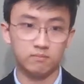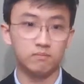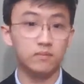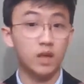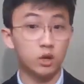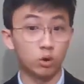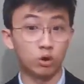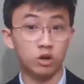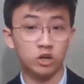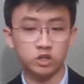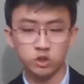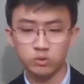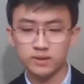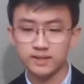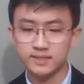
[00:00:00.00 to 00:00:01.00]
In order to
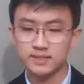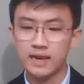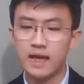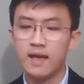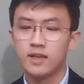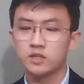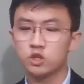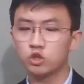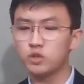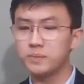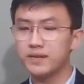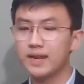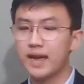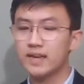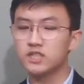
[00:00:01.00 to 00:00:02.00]
do this, social
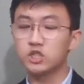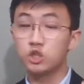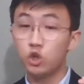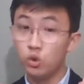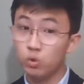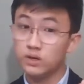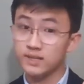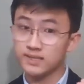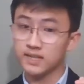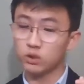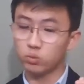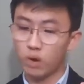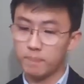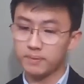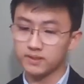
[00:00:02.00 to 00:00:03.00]
media has 2 distinct
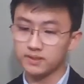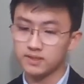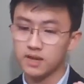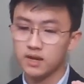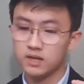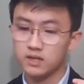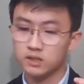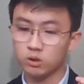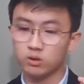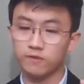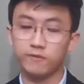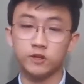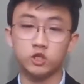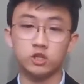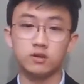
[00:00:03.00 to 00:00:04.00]
weapons to sow
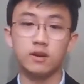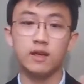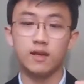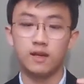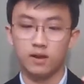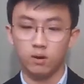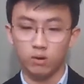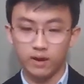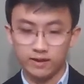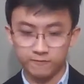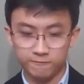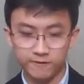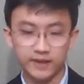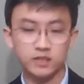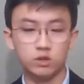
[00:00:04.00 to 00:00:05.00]
division and
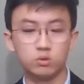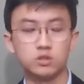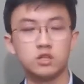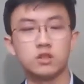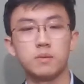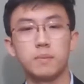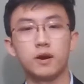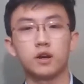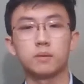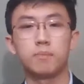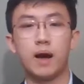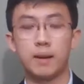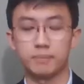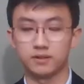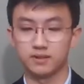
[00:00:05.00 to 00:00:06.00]
fake news to the American
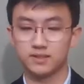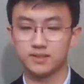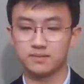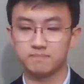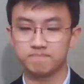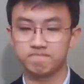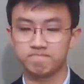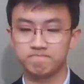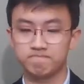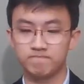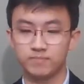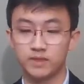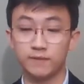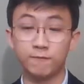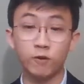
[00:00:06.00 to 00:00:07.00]
populace.
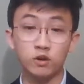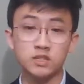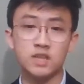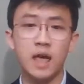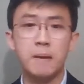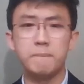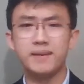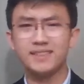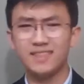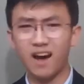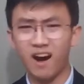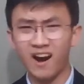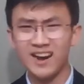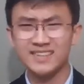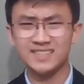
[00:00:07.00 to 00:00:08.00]
The first being the
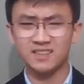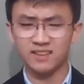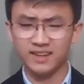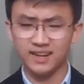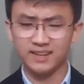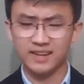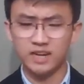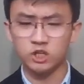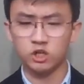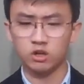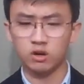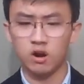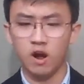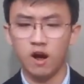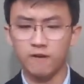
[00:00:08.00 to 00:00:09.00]
isolating nature
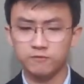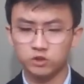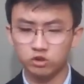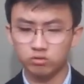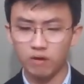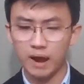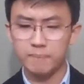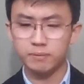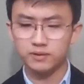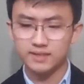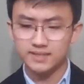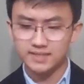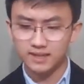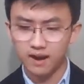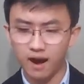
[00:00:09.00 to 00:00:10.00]
of
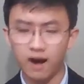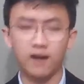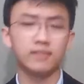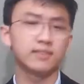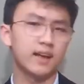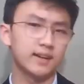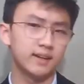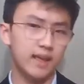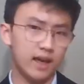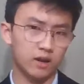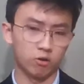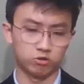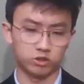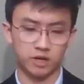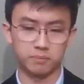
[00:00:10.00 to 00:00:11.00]
tribalistic online echo
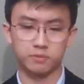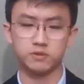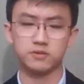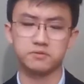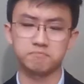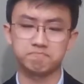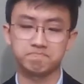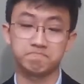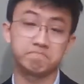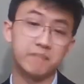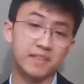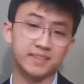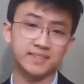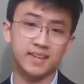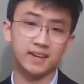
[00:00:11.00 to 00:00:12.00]
chambers, and
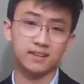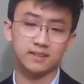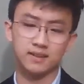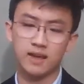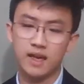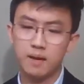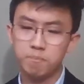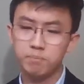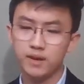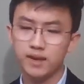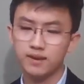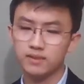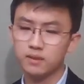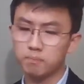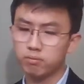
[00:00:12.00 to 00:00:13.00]
the second
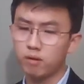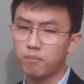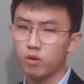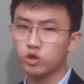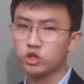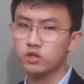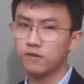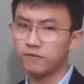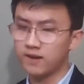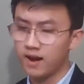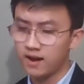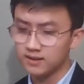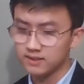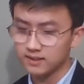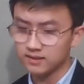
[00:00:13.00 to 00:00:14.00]
being the promotion of
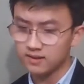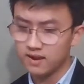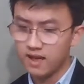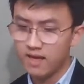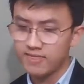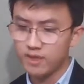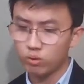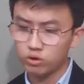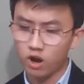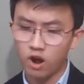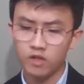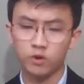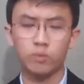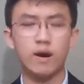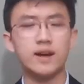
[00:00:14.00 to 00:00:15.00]
content that would
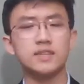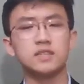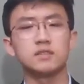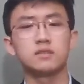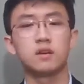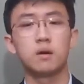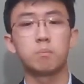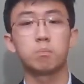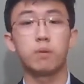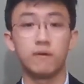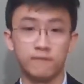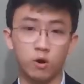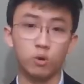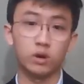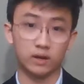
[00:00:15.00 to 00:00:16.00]
otherwise
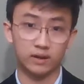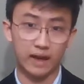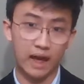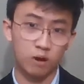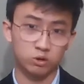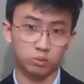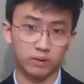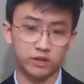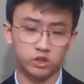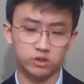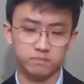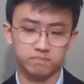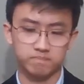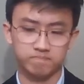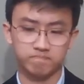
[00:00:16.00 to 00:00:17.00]
provoke outrage.
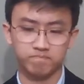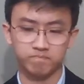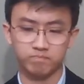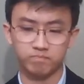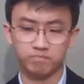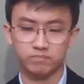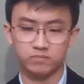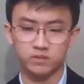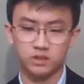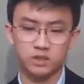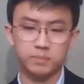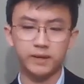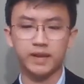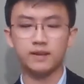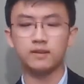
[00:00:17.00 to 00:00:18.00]
To
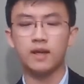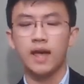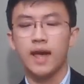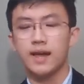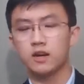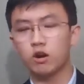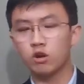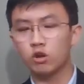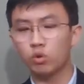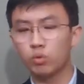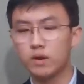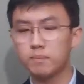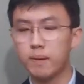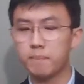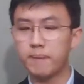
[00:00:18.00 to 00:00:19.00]
begin, an article written
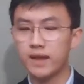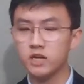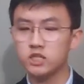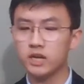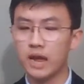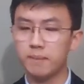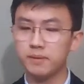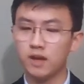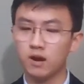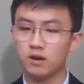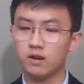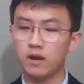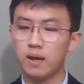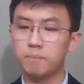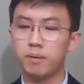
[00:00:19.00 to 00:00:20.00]
by Paige
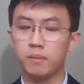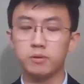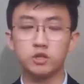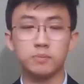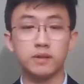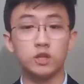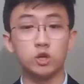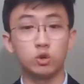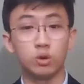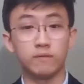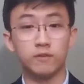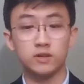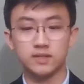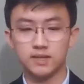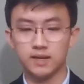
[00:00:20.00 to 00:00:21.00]
Cabianca and published by the
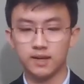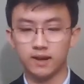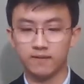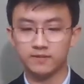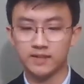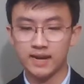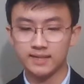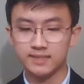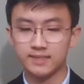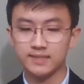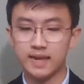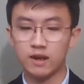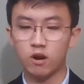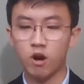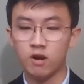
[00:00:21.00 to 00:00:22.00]
University of Texas
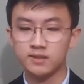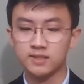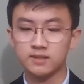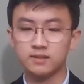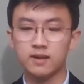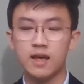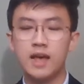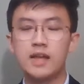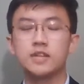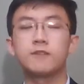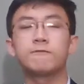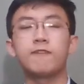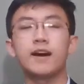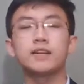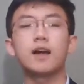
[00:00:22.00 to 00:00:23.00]
at Austin
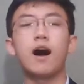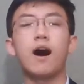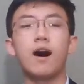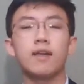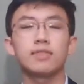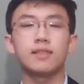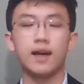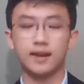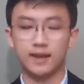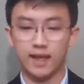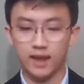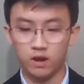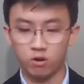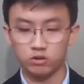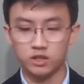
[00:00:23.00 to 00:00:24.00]
defined online
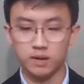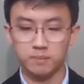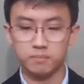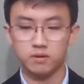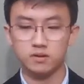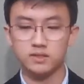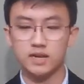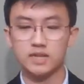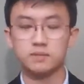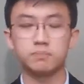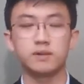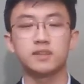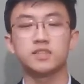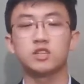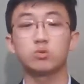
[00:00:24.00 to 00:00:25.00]
echo chambers as
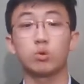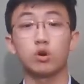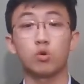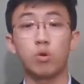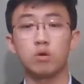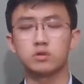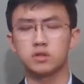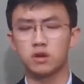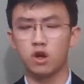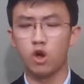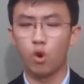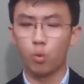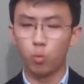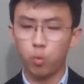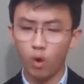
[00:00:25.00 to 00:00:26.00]
places where, quote,
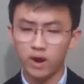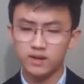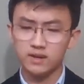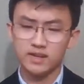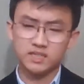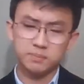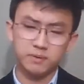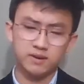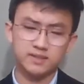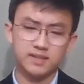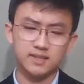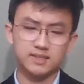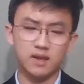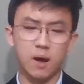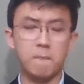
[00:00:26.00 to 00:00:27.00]
one
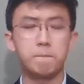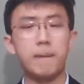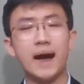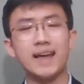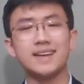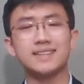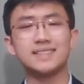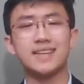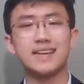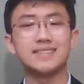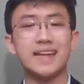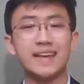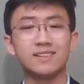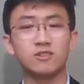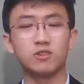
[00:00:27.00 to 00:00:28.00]
experiences a biased and
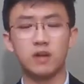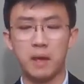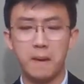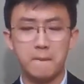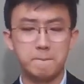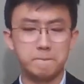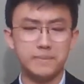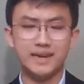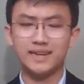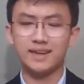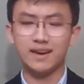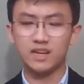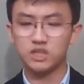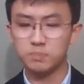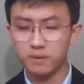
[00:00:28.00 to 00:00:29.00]
tailored media
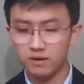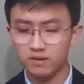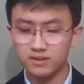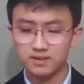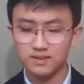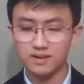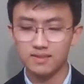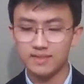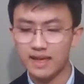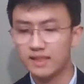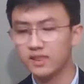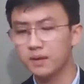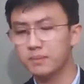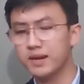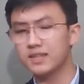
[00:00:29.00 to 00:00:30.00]
experience that
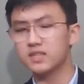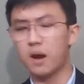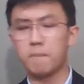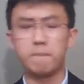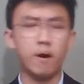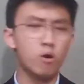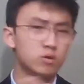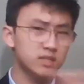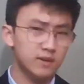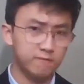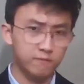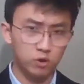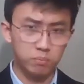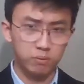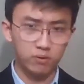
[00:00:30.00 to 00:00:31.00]
eliminates opposing
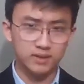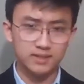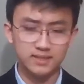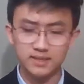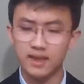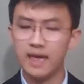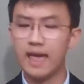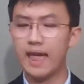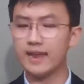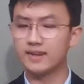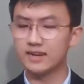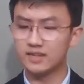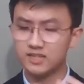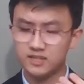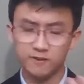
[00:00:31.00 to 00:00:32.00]
viewpoints
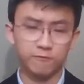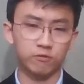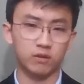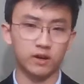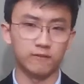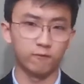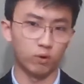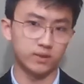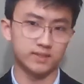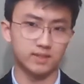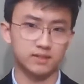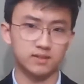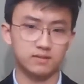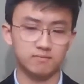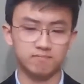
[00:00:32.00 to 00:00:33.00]
and differing
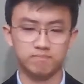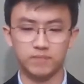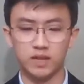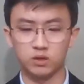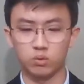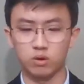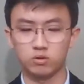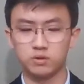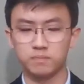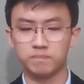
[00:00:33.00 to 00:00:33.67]
voices, end quote.